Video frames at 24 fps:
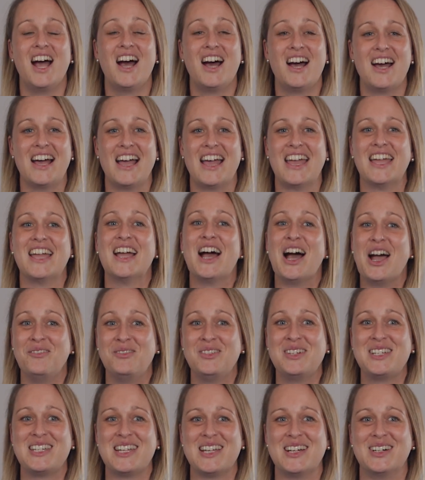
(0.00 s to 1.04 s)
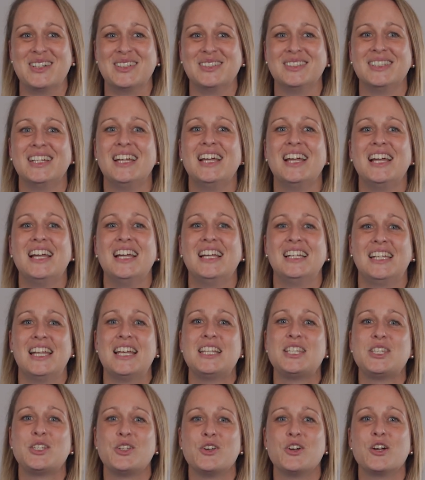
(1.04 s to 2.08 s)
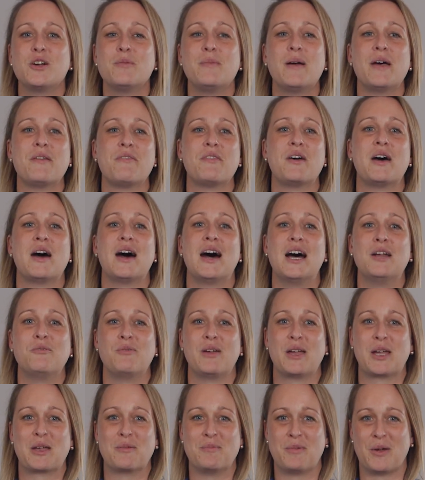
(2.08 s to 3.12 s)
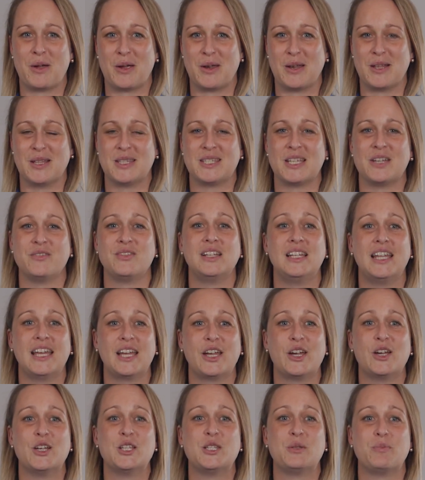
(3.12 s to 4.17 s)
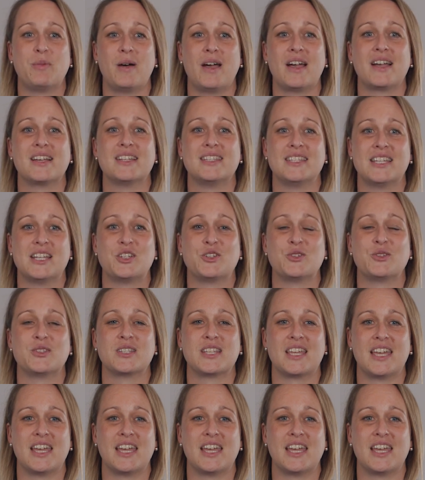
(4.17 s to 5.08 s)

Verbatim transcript: Hi, I'm Rochelle. Let's talk about the hardware components of the LEGO Spike Essentials